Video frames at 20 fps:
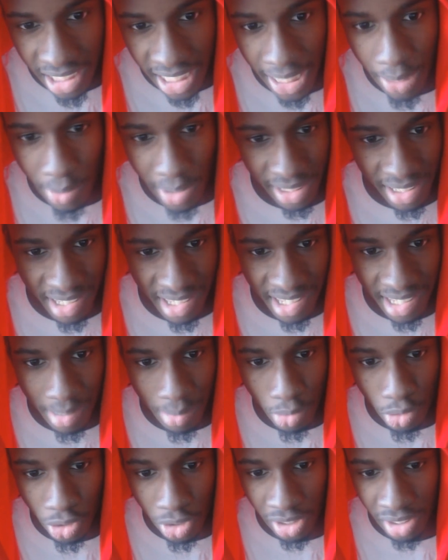Can't wait to
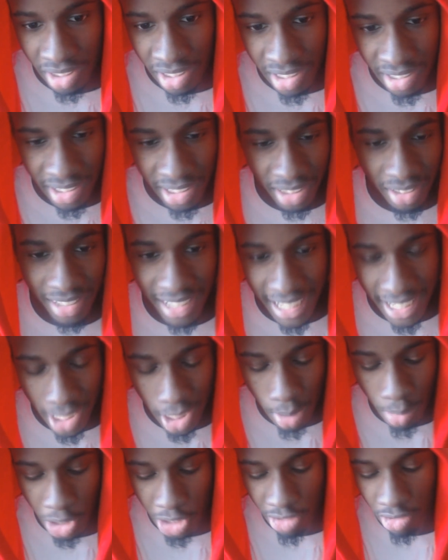see more. Thank you
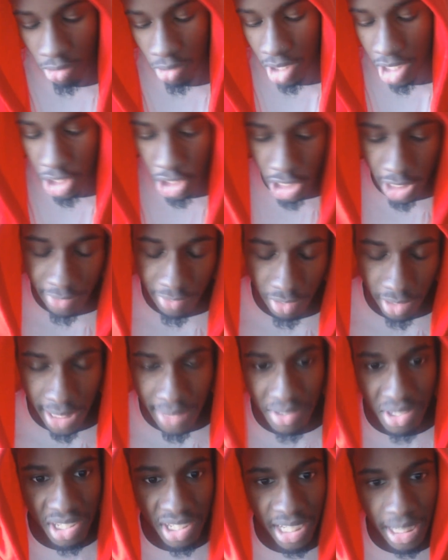guys so much for watching. If you
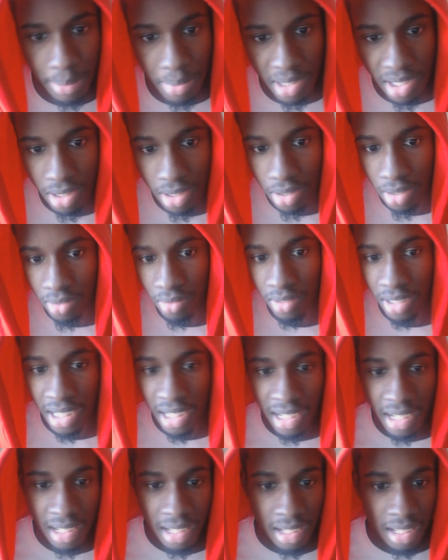have seen the episode,
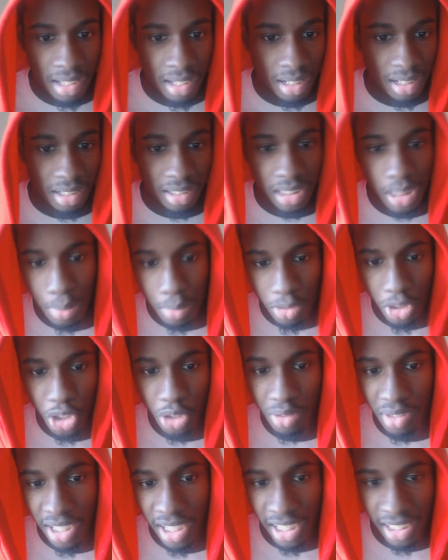tell me
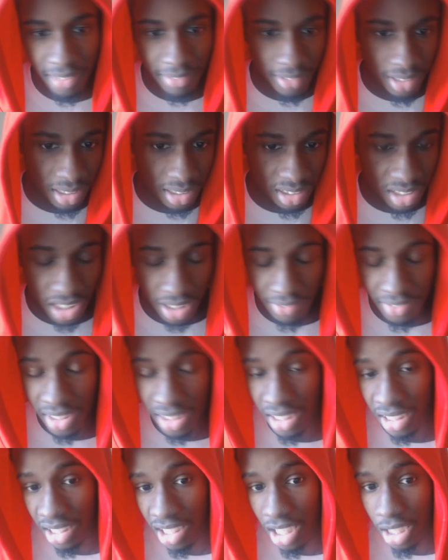what you thought of
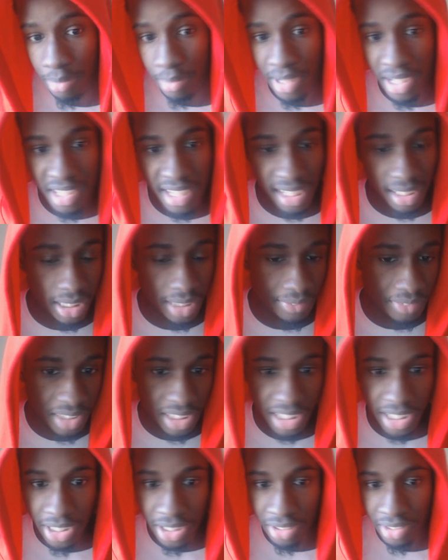it in the comments. I'd love
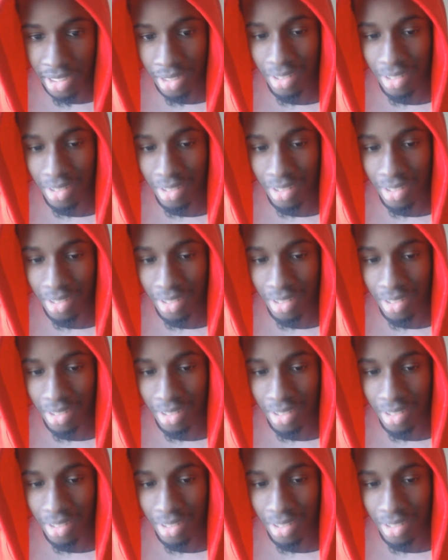to hear.